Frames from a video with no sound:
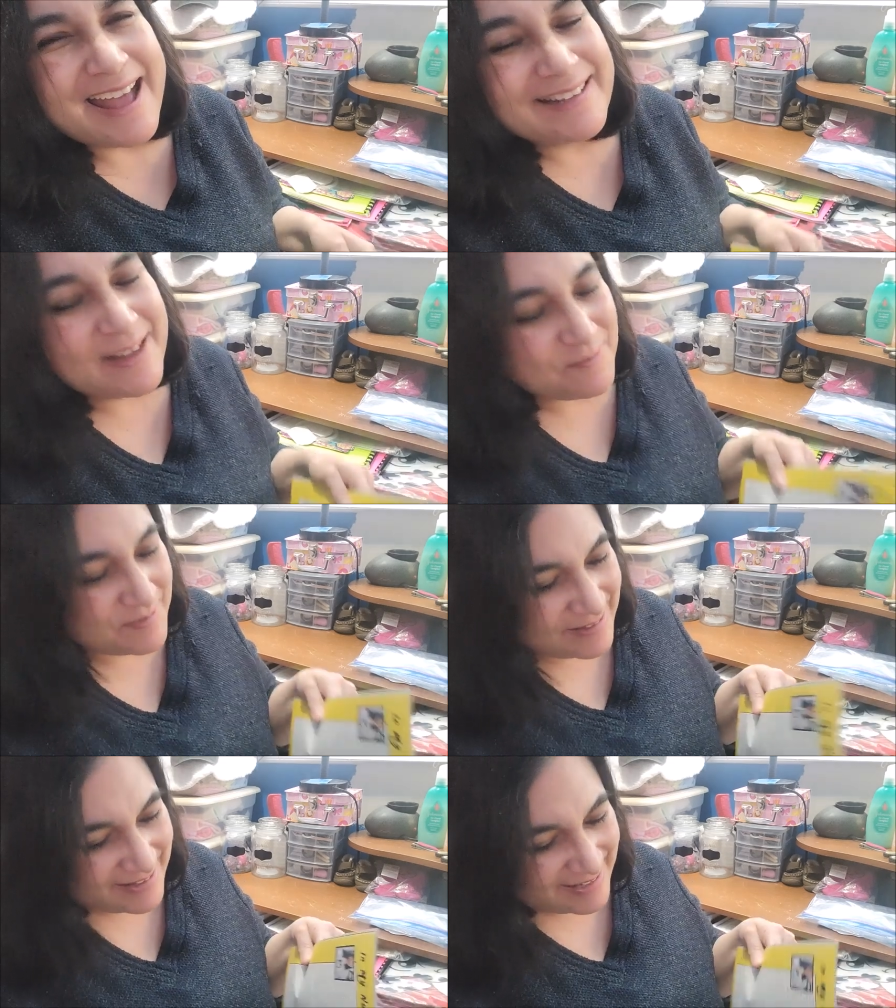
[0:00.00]
and I'm
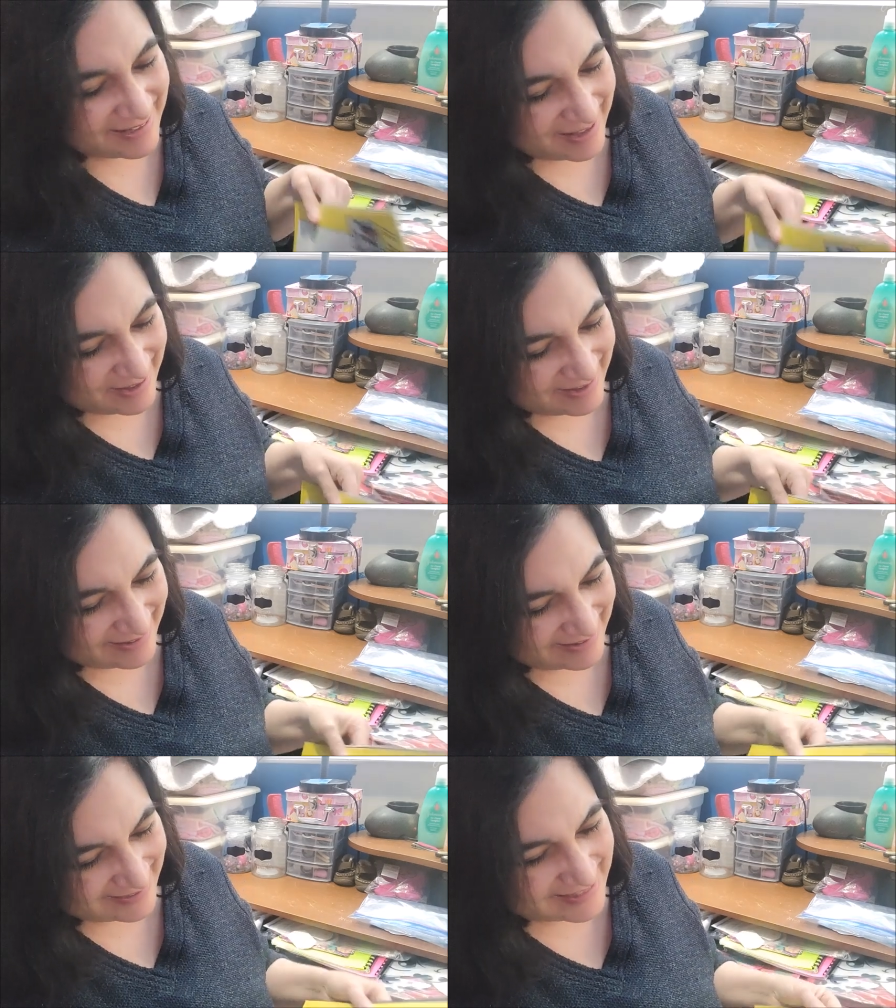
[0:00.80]
really,
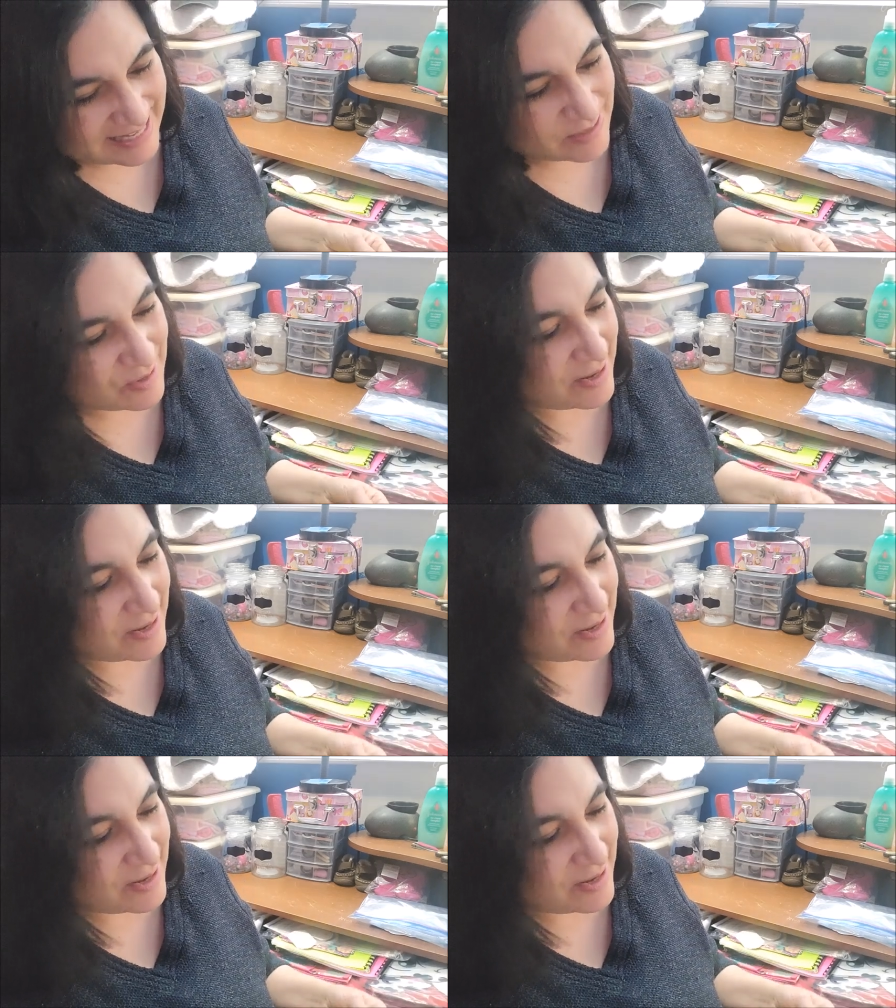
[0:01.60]
that's what